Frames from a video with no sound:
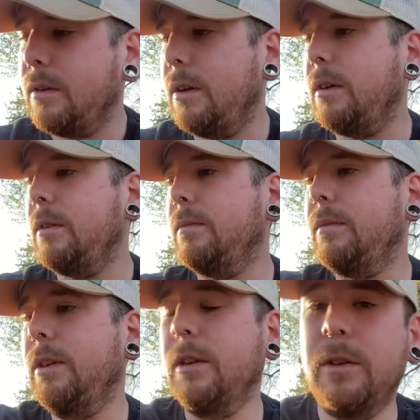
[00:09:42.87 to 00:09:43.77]

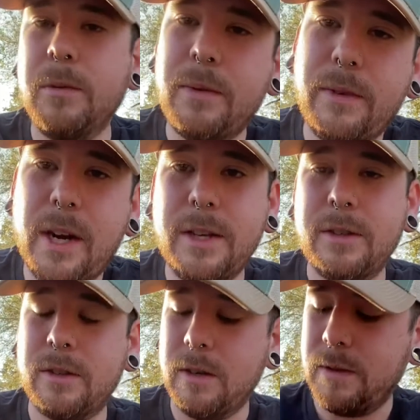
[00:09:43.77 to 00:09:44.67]
You know, they're providing a
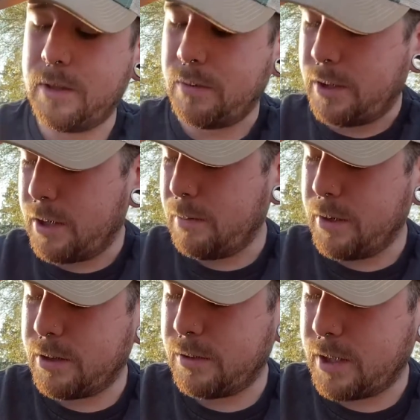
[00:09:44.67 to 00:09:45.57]
service where you get a
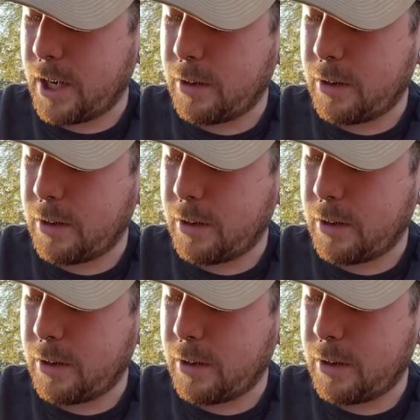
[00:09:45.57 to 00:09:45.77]
mystery tackle